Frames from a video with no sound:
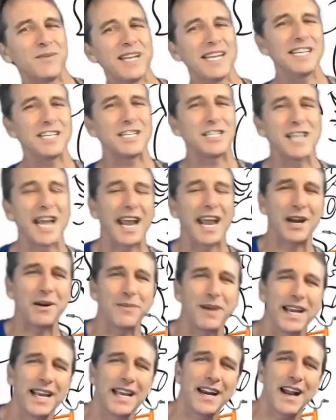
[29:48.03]
we
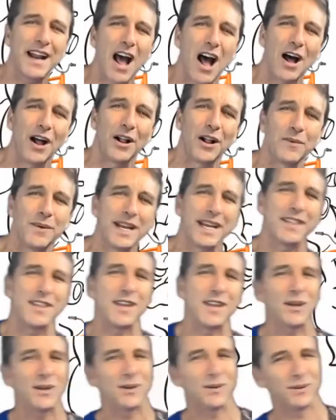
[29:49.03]
share it all with
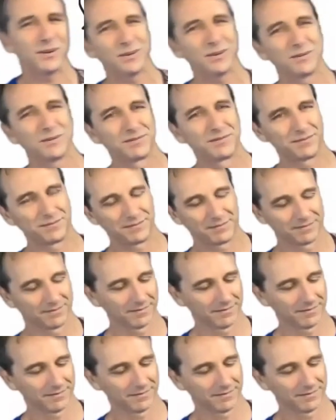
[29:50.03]
you. With